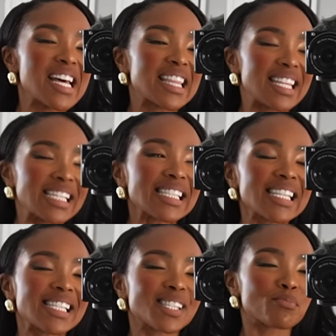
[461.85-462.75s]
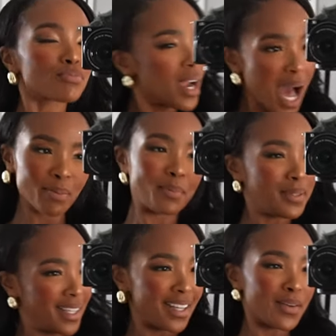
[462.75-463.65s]
This is
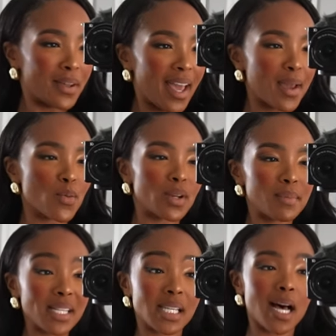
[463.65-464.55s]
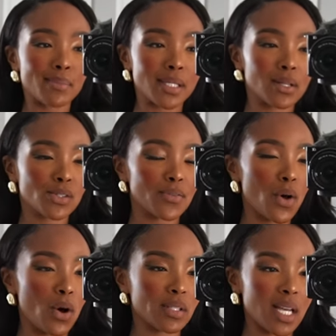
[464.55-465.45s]
probably, okay, one of my top sellers of
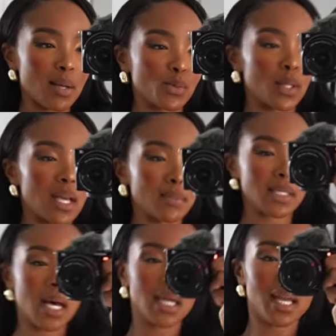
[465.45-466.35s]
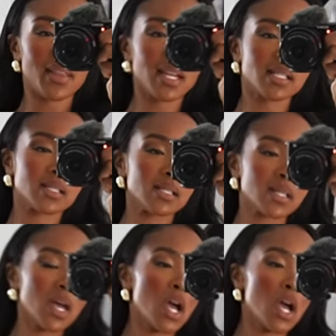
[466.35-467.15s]
all times with Amazon, and that is this